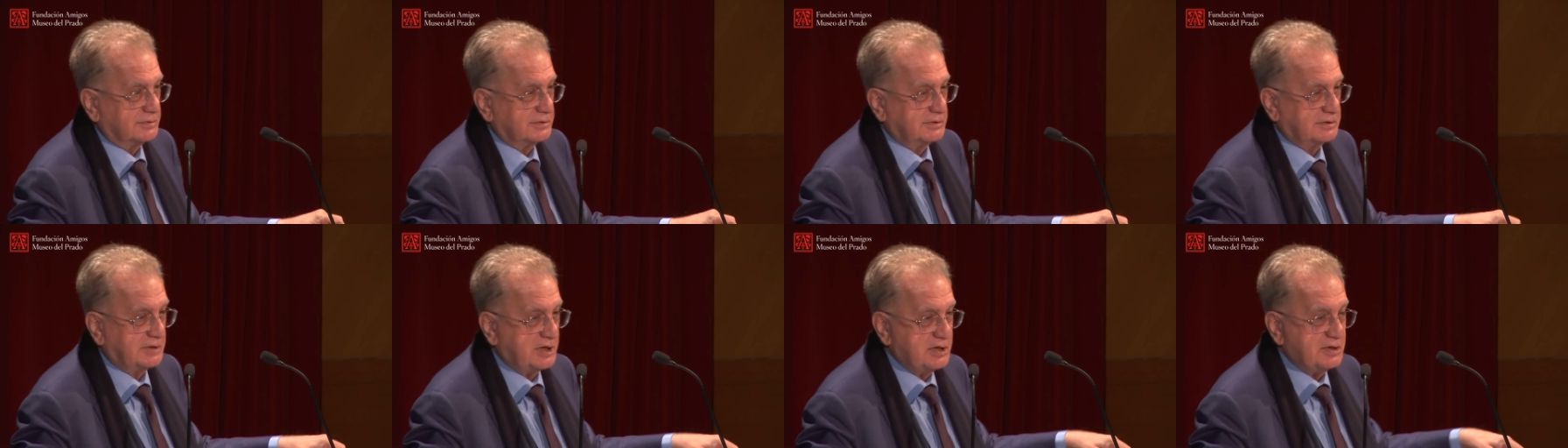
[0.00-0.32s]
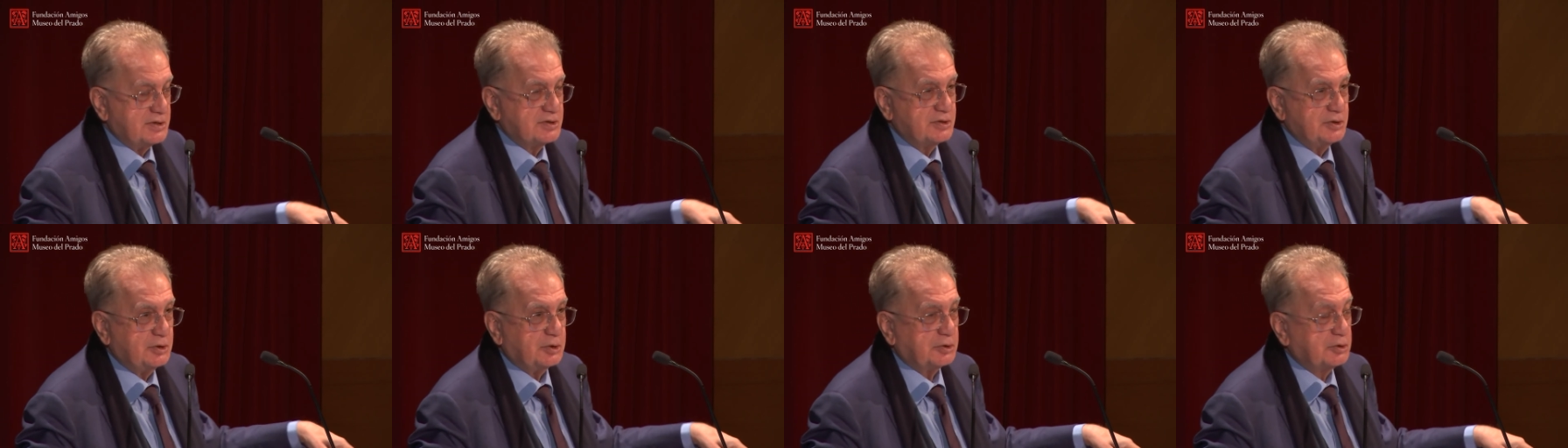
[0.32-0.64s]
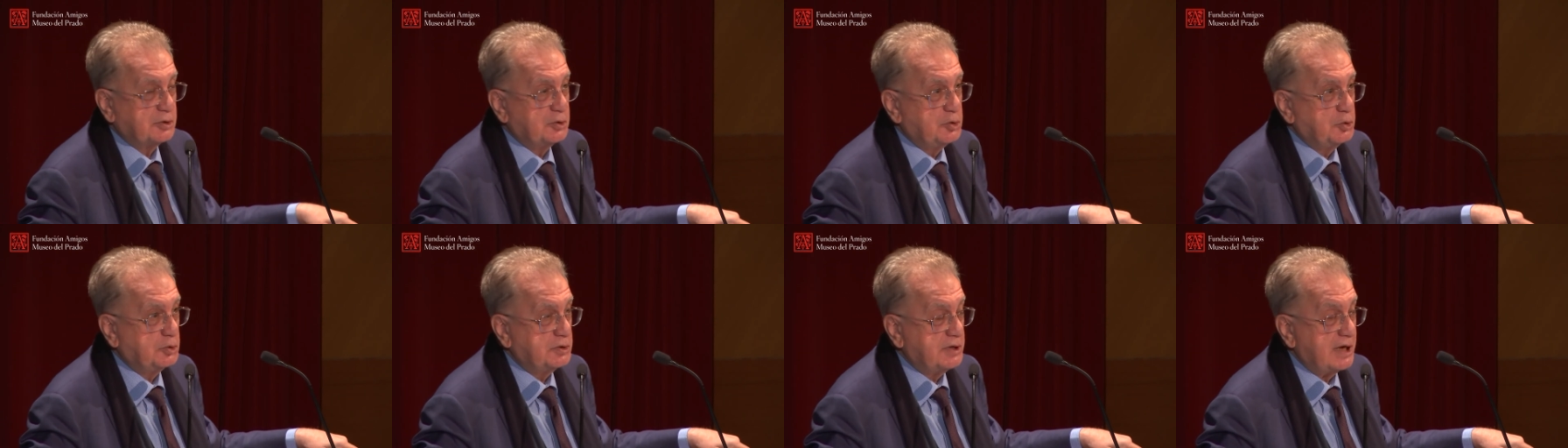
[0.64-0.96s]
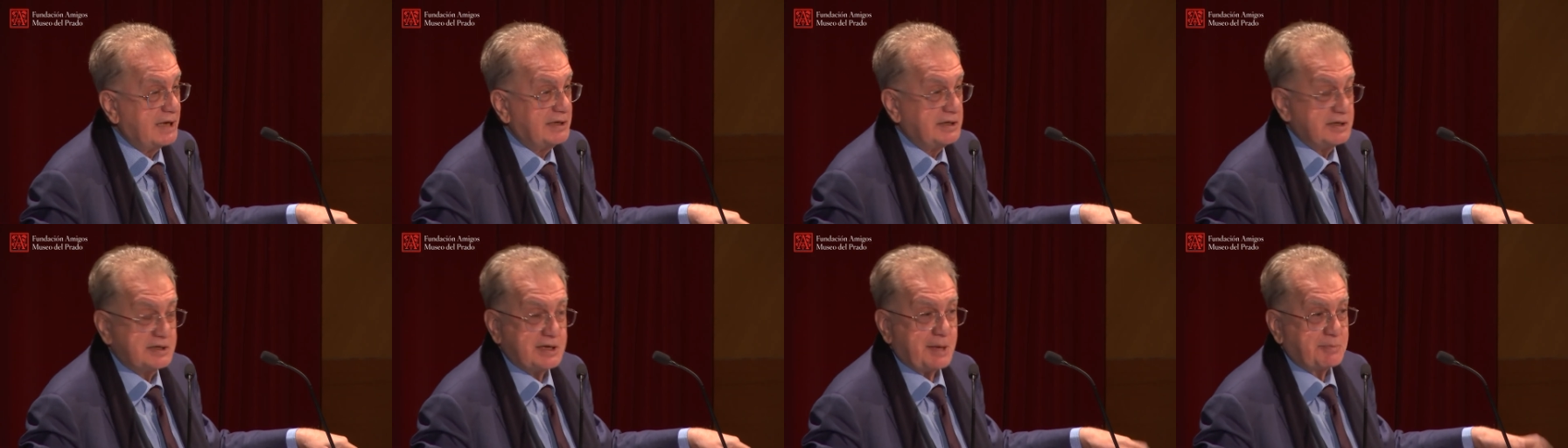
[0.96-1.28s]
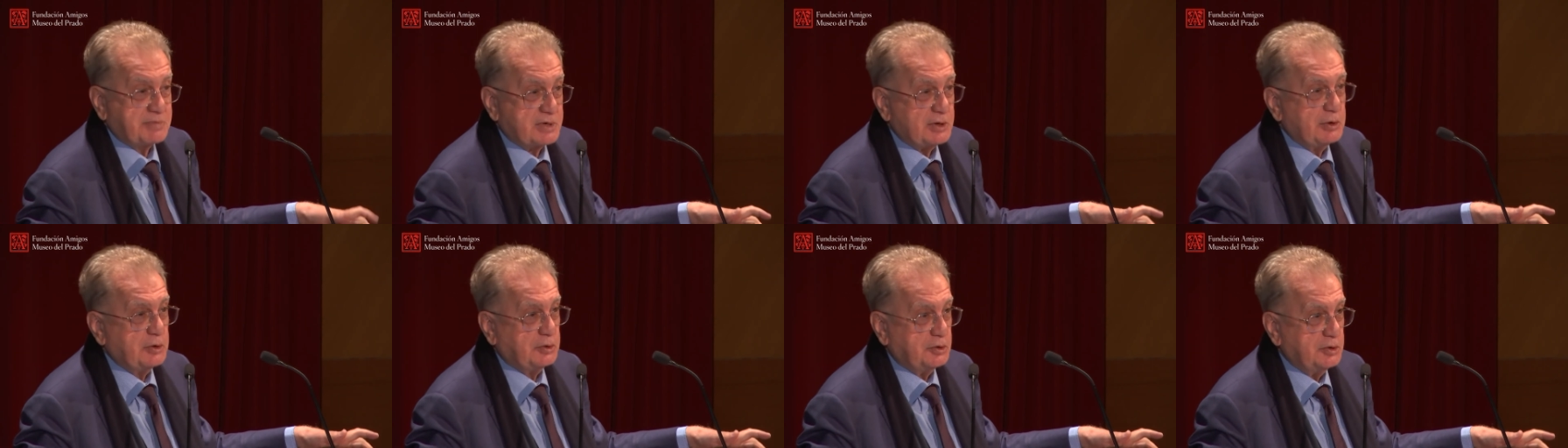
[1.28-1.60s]
it is not good, and it's
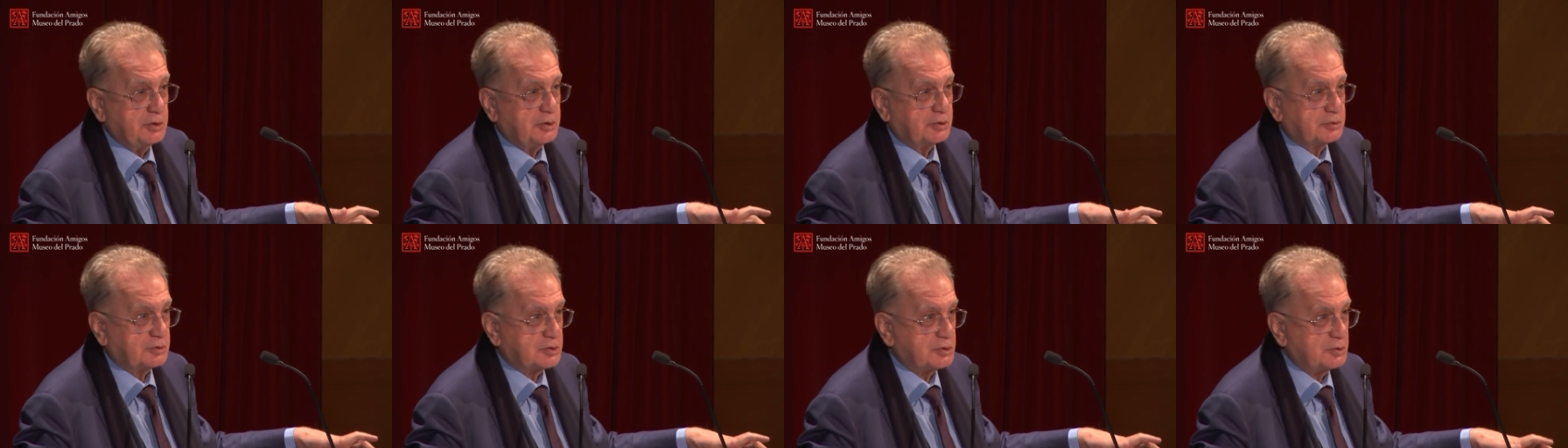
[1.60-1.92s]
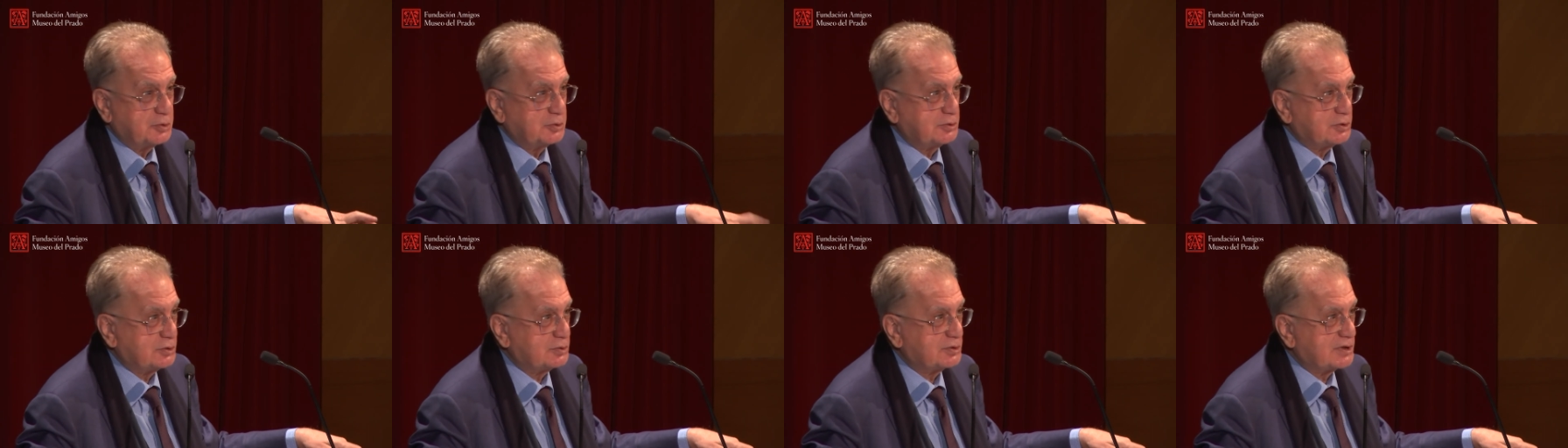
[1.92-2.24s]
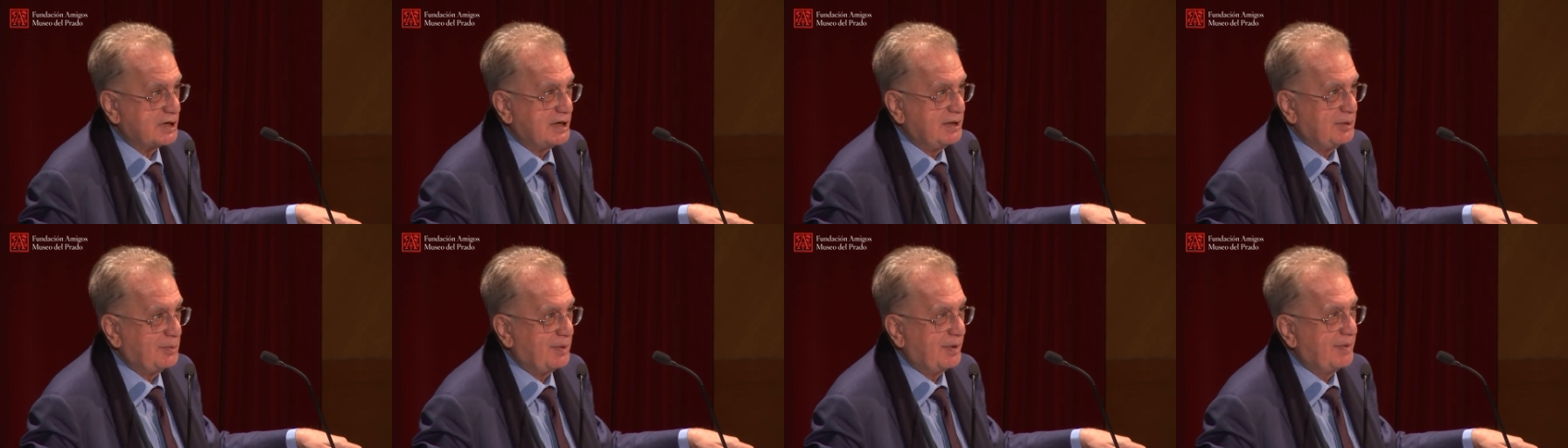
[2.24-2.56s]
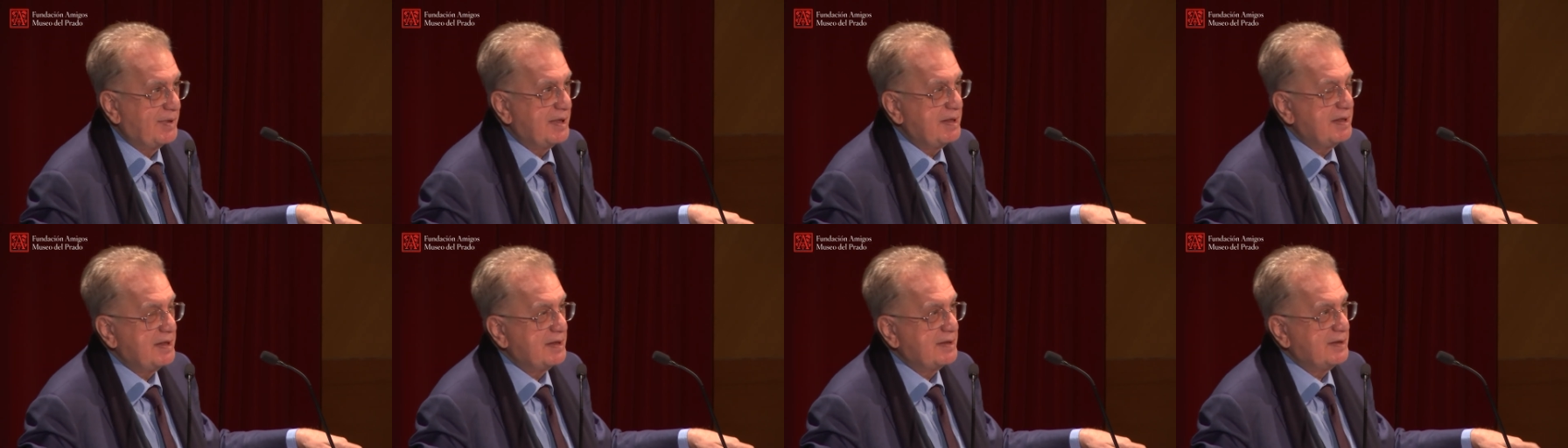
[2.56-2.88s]
absolutely not true to tell, well,